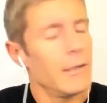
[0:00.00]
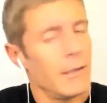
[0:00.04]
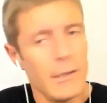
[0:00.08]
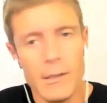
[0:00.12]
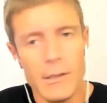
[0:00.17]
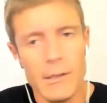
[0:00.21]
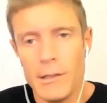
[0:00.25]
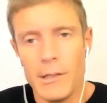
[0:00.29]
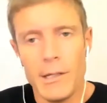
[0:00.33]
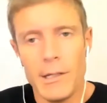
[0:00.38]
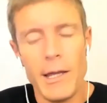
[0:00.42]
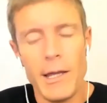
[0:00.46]

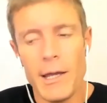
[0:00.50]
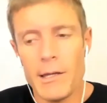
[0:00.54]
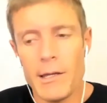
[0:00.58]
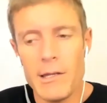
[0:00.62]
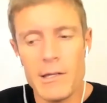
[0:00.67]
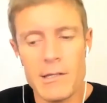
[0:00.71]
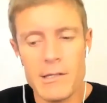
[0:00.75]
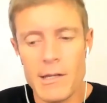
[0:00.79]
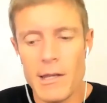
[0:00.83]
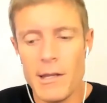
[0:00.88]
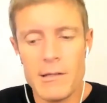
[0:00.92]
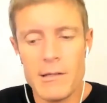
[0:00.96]
yeah,
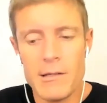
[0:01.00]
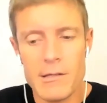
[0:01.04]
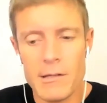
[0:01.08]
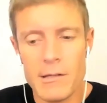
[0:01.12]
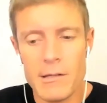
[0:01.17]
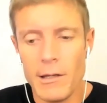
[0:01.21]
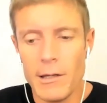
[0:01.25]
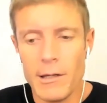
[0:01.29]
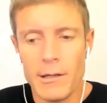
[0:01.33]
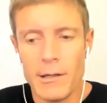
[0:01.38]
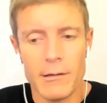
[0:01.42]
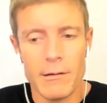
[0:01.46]
it's
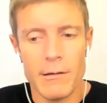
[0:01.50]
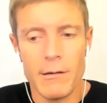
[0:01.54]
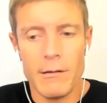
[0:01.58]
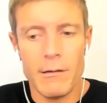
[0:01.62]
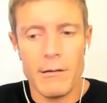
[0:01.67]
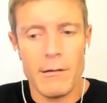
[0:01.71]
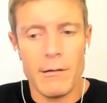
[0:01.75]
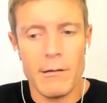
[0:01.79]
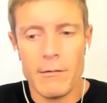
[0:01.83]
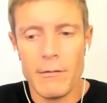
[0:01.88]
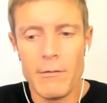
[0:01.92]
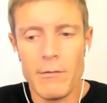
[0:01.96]

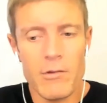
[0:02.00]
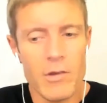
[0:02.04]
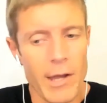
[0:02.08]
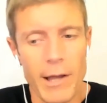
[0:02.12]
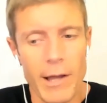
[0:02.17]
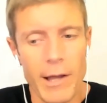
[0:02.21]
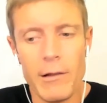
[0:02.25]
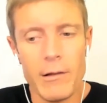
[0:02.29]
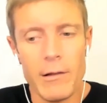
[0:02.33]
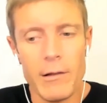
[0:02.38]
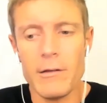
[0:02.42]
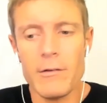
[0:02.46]
a
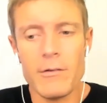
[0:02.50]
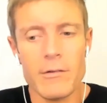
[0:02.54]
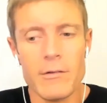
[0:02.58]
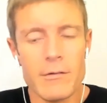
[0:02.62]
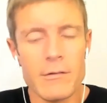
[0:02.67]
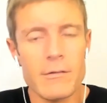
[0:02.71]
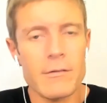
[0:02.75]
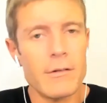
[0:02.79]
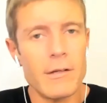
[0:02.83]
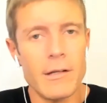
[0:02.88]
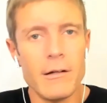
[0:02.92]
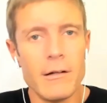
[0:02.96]
challenge,
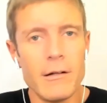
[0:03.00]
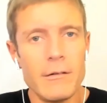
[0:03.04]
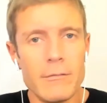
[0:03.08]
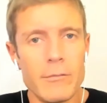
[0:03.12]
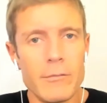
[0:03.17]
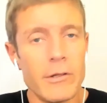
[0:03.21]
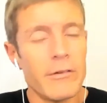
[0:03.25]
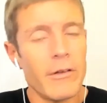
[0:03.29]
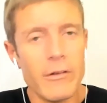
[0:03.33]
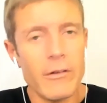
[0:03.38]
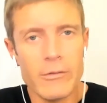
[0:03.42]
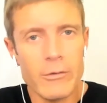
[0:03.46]
but
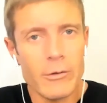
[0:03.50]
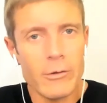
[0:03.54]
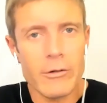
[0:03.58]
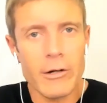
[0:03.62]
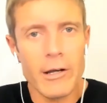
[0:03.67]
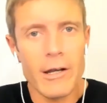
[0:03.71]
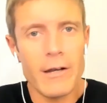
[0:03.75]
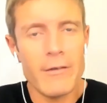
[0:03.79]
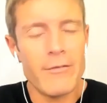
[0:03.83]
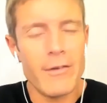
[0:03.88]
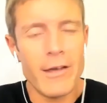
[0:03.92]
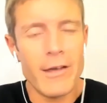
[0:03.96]
it's also a
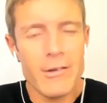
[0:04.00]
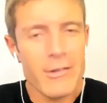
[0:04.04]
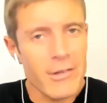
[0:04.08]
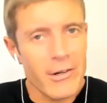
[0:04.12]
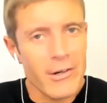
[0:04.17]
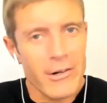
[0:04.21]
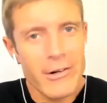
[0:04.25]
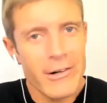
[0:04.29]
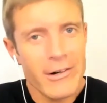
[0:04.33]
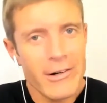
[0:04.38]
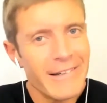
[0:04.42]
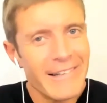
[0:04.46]
great
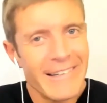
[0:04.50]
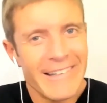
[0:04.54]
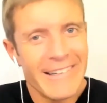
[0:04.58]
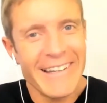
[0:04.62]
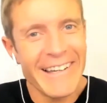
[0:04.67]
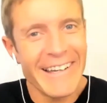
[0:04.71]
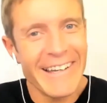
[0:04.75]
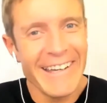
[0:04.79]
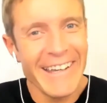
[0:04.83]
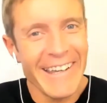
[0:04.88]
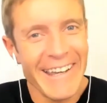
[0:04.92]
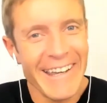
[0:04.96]
adventure.
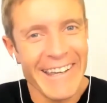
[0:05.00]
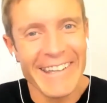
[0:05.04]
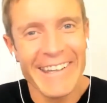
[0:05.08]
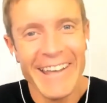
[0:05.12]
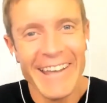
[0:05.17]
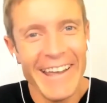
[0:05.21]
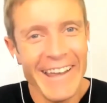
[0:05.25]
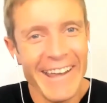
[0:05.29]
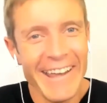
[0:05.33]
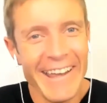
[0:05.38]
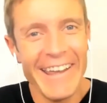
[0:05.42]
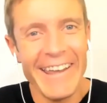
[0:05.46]

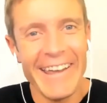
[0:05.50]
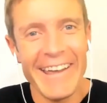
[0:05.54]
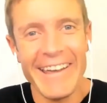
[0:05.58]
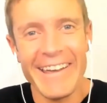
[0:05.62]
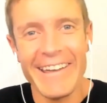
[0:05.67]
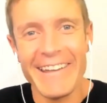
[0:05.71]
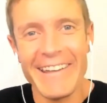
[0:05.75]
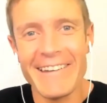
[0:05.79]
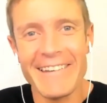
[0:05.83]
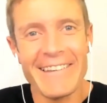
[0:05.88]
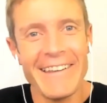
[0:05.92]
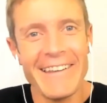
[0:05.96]

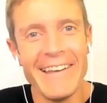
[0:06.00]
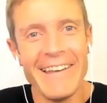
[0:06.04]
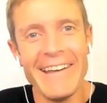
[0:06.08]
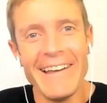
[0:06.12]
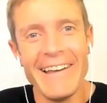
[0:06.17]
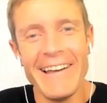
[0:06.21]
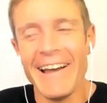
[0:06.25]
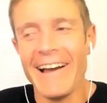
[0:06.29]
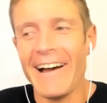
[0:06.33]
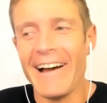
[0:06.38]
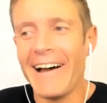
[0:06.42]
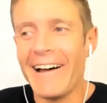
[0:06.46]
And
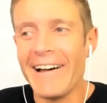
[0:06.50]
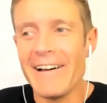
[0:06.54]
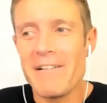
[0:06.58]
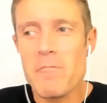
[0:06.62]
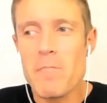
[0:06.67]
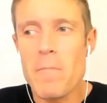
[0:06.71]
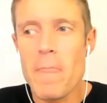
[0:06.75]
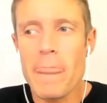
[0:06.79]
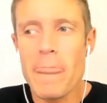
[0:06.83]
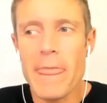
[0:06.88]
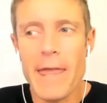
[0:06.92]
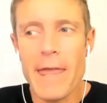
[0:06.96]

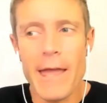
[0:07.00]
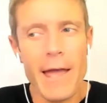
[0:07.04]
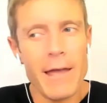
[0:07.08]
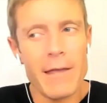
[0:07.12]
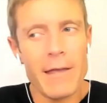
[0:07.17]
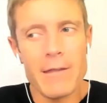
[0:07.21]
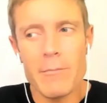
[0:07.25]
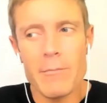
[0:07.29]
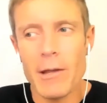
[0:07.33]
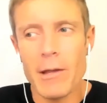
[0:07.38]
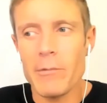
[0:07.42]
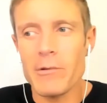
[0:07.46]

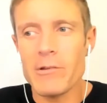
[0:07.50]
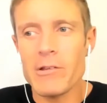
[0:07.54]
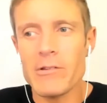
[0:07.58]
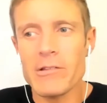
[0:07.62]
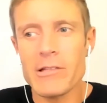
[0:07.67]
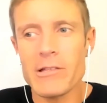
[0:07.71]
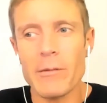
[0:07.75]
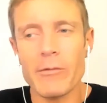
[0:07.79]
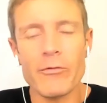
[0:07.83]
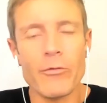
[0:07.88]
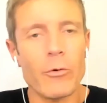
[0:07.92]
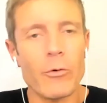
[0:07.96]
it might be 2
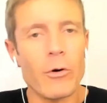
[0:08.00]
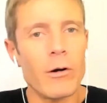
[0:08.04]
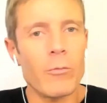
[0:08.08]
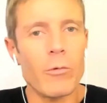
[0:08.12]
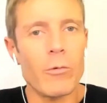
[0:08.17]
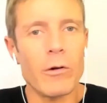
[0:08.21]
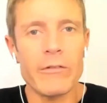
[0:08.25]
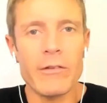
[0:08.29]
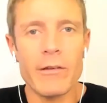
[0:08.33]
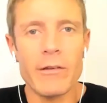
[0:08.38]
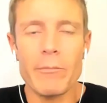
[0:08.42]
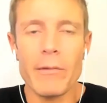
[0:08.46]
steps forward,
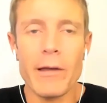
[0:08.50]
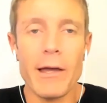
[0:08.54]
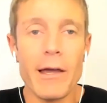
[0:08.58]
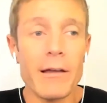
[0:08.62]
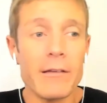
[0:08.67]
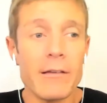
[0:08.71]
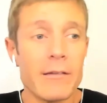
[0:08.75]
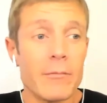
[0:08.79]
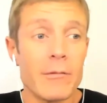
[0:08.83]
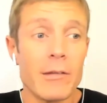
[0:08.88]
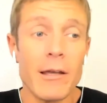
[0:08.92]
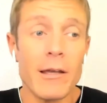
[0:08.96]
1 step back,
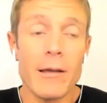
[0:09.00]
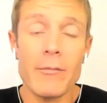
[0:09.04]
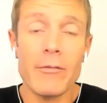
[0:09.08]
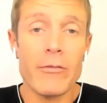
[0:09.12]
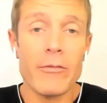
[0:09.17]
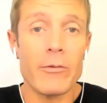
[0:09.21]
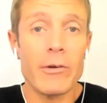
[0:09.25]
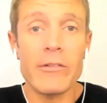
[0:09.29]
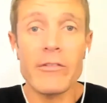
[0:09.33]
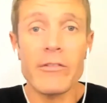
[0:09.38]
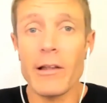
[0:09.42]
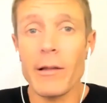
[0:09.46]
sometimes
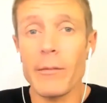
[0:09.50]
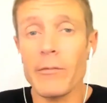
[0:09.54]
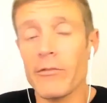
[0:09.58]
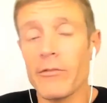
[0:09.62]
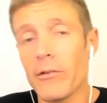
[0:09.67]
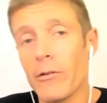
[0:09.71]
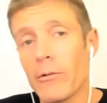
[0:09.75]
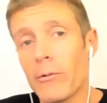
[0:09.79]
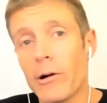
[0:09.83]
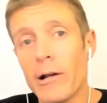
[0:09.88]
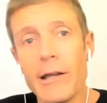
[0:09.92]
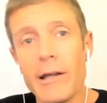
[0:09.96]
3 steps to
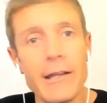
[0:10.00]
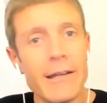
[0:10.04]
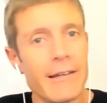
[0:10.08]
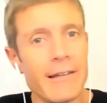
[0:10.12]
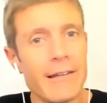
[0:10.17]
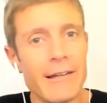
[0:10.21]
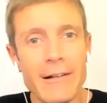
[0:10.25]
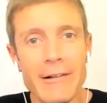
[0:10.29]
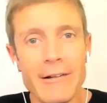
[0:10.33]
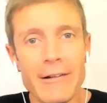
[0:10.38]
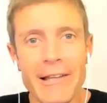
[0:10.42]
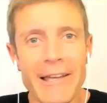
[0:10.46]
the right,
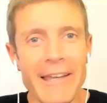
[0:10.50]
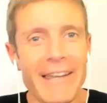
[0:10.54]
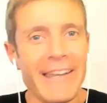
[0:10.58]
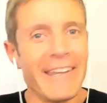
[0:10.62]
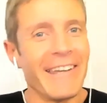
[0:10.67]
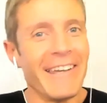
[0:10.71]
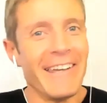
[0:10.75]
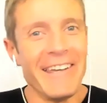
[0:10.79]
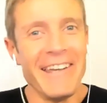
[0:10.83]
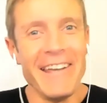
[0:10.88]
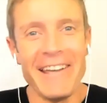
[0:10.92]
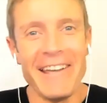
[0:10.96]

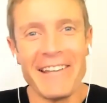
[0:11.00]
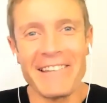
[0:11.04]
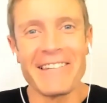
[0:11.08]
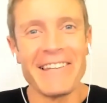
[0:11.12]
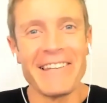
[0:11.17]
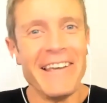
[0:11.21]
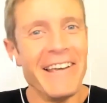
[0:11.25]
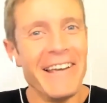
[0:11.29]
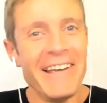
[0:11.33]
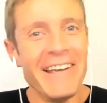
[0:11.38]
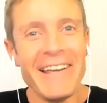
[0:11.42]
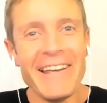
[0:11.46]

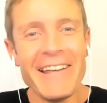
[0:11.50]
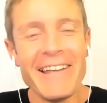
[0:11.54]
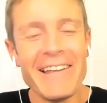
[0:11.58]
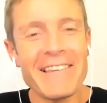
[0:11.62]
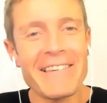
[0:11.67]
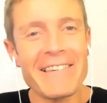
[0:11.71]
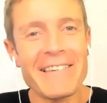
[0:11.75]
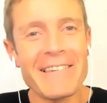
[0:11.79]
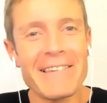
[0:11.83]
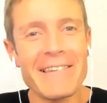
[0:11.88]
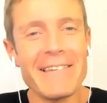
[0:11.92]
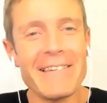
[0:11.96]

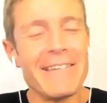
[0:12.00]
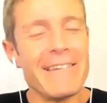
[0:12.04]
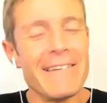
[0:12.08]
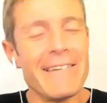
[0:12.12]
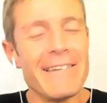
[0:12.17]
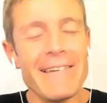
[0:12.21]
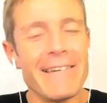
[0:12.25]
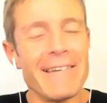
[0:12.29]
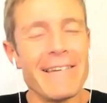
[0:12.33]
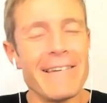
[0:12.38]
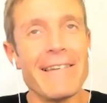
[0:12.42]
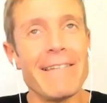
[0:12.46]
it's
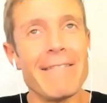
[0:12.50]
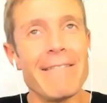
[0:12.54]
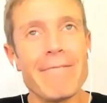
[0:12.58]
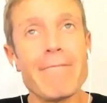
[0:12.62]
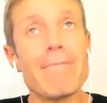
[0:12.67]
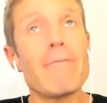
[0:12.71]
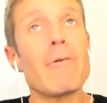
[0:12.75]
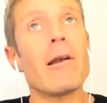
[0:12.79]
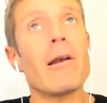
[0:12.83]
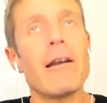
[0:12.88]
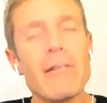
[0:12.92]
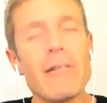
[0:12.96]

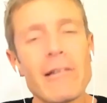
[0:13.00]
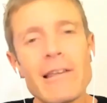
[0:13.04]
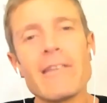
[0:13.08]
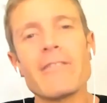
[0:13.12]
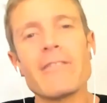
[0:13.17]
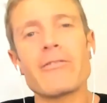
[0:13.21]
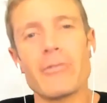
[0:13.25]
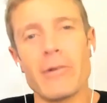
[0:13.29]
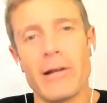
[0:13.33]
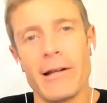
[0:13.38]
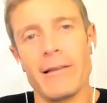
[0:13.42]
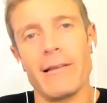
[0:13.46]
rarely a
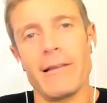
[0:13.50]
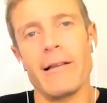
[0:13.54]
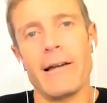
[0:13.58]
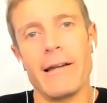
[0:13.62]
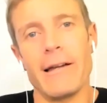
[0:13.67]
straight line.